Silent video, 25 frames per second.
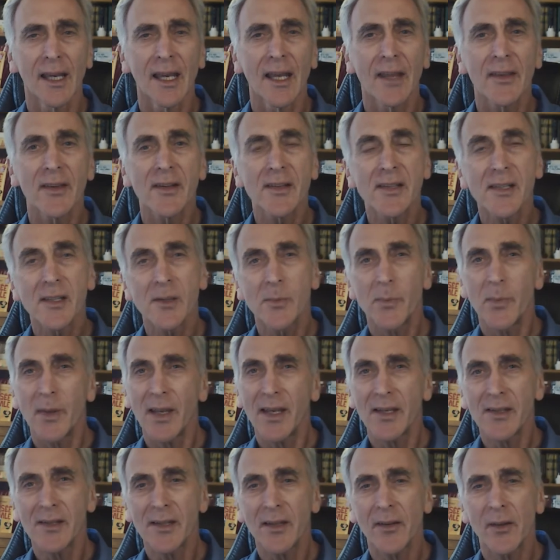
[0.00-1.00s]
This is
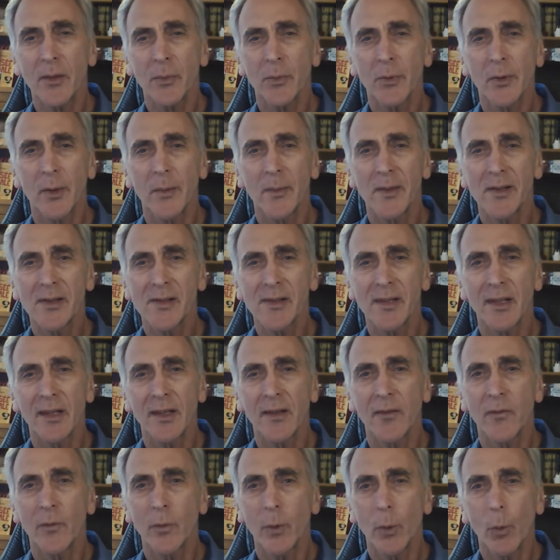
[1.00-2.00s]
based on the premise that
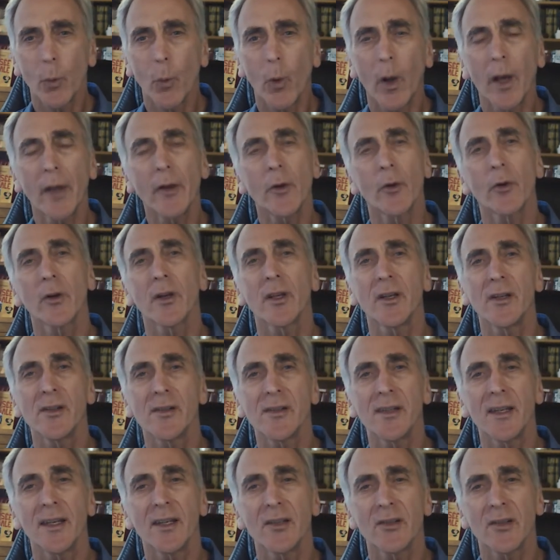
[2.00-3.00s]
if we want
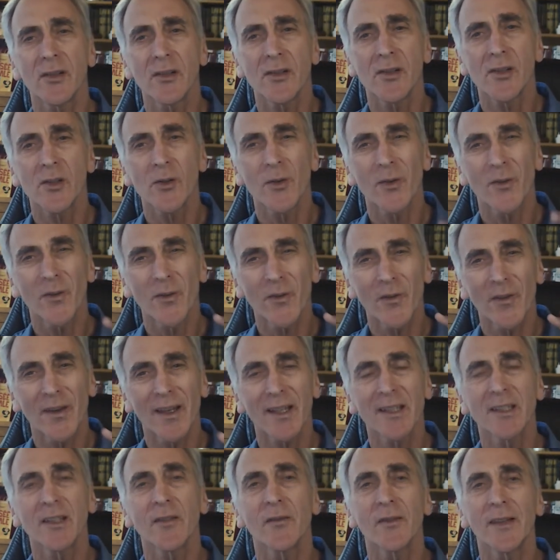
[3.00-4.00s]
organizations to
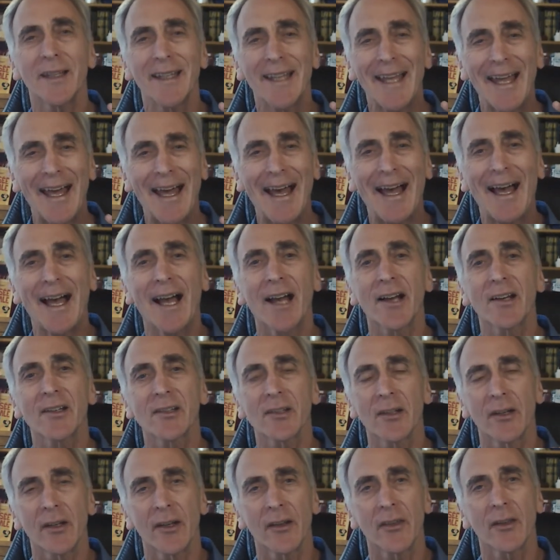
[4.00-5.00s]
effectively act
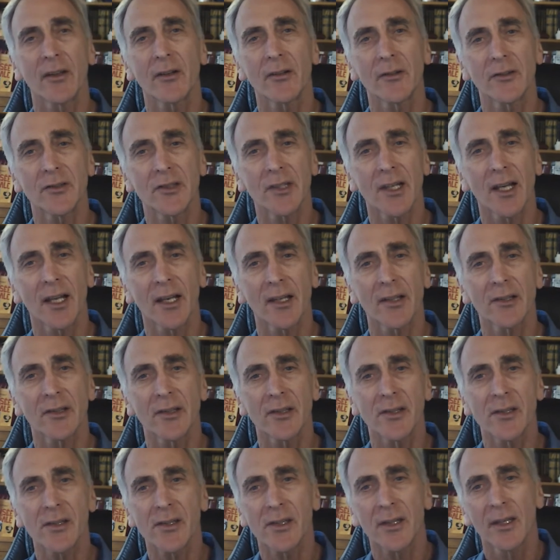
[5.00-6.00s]
on ethical
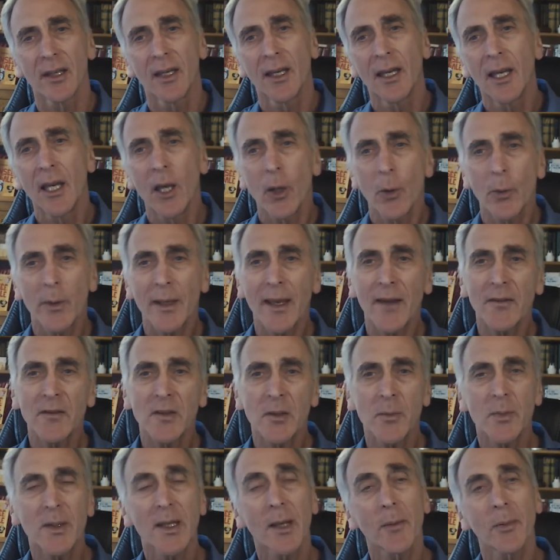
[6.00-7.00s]
challenges, we have to
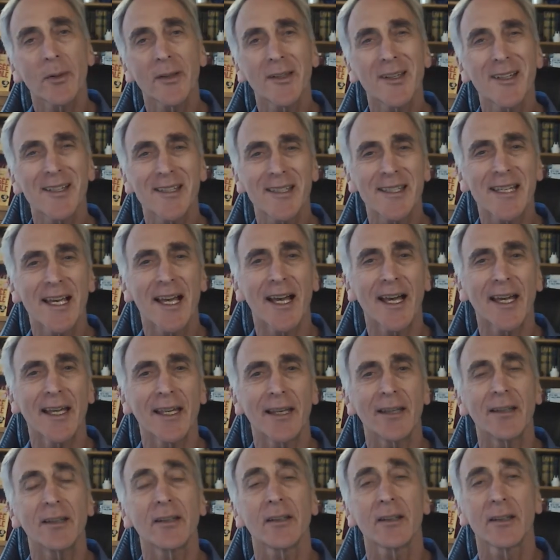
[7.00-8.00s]
be able to tie
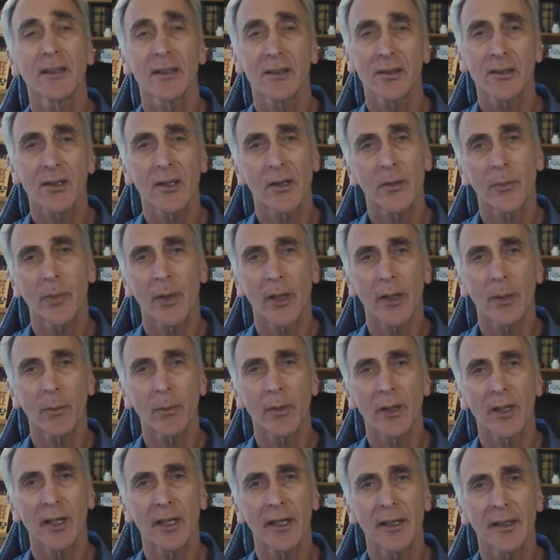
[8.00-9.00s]
it to the bottom
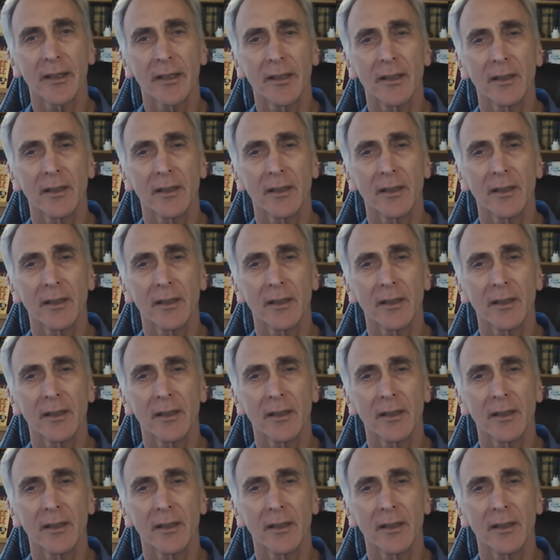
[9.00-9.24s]
line.